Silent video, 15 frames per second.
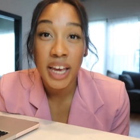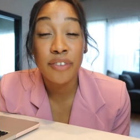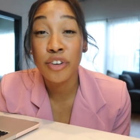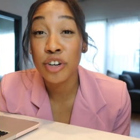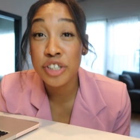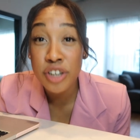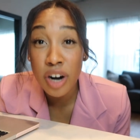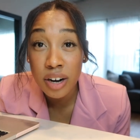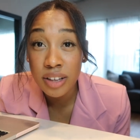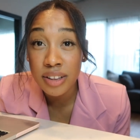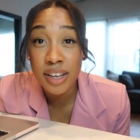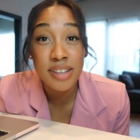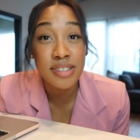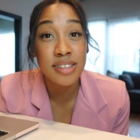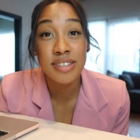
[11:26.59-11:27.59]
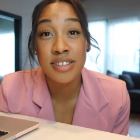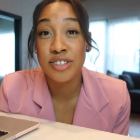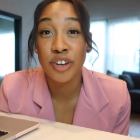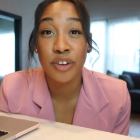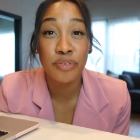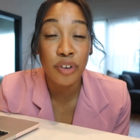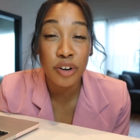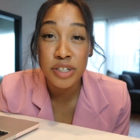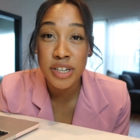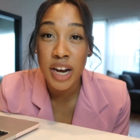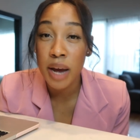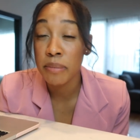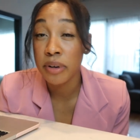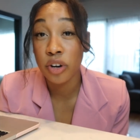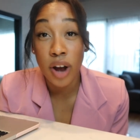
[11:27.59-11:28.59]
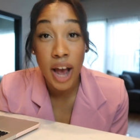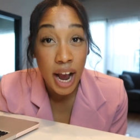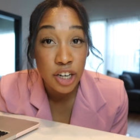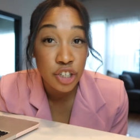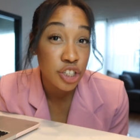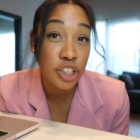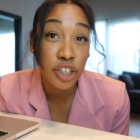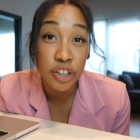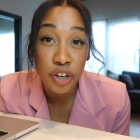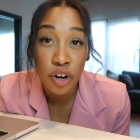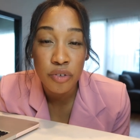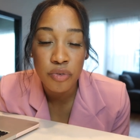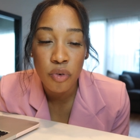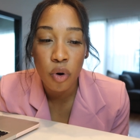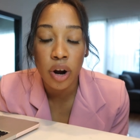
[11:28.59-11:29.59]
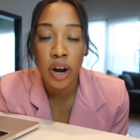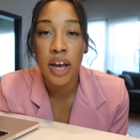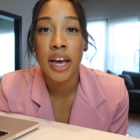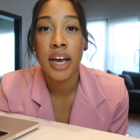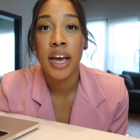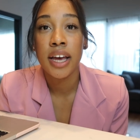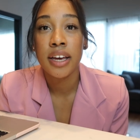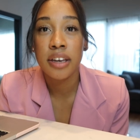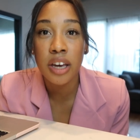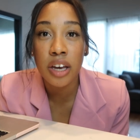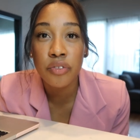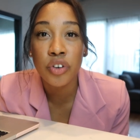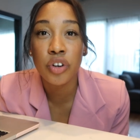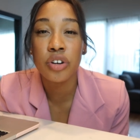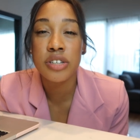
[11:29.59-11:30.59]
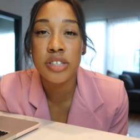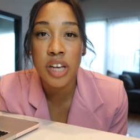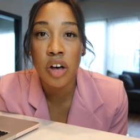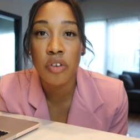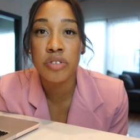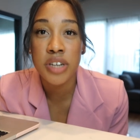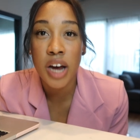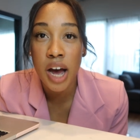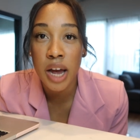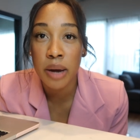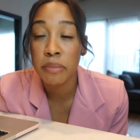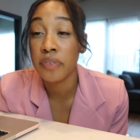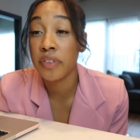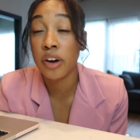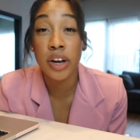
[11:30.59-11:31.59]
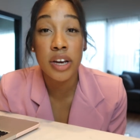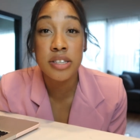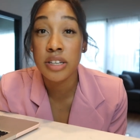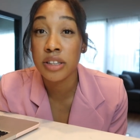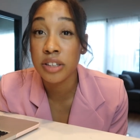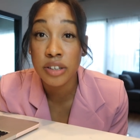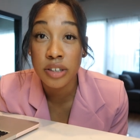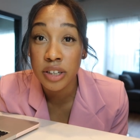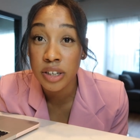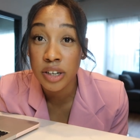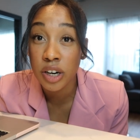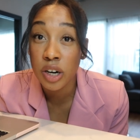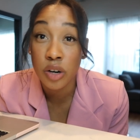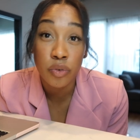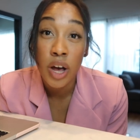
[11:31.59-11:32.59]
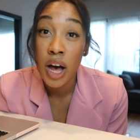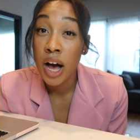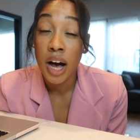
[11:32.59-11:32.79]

If you're starting this, this is your first time and you're actually gonna go for it, give yourself time. There is a learning curve